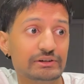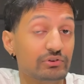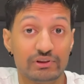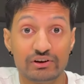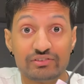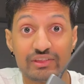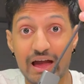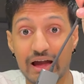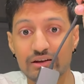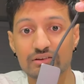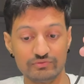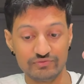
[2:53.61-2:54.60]
So there's
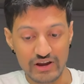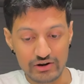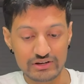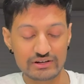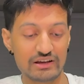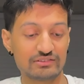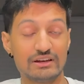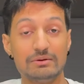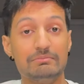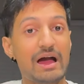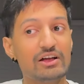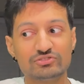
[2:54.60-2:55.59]
that. Very nice, and it
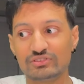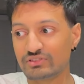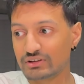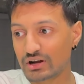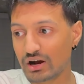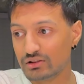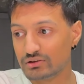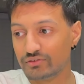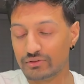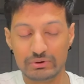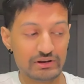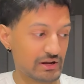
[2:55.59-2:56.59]
matches the color of
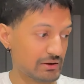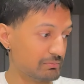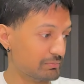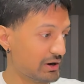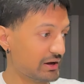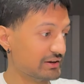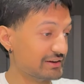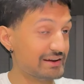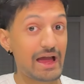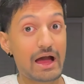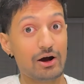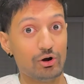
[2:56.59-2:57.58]
the midnight. But
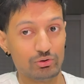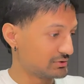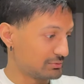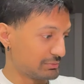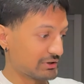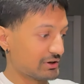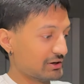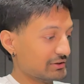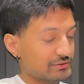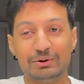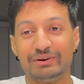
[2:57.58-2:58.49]
now, oh my god,